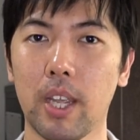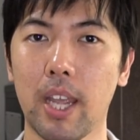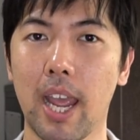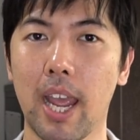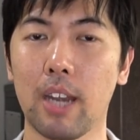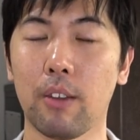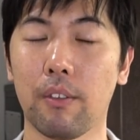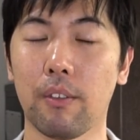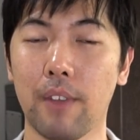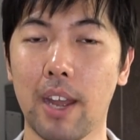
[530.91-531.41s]

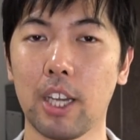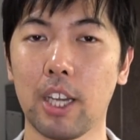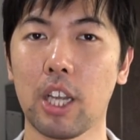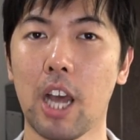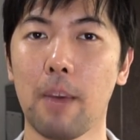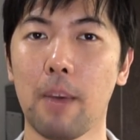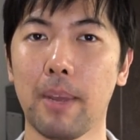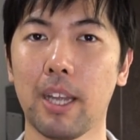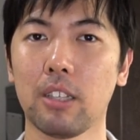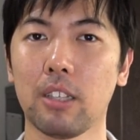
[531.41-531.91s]
And if you have any
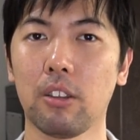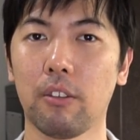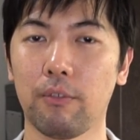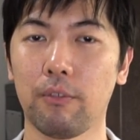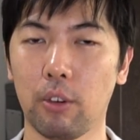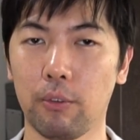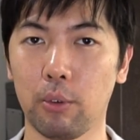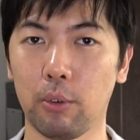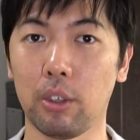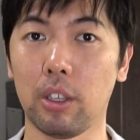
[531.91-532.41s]
comments,
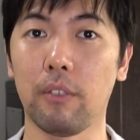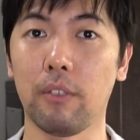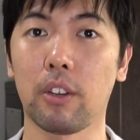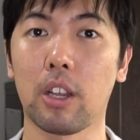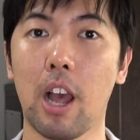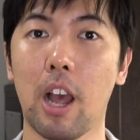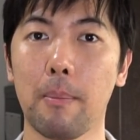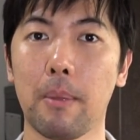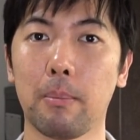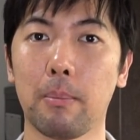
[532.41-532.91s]
feel free to leave
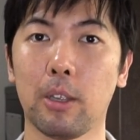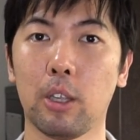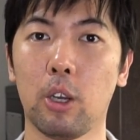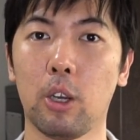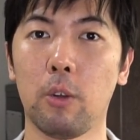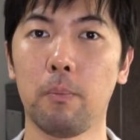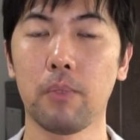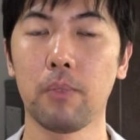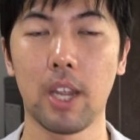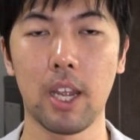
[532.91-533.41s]
a comment
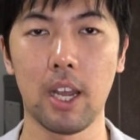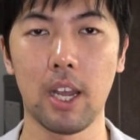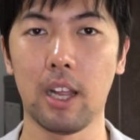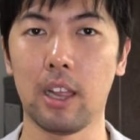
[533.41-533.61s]
below,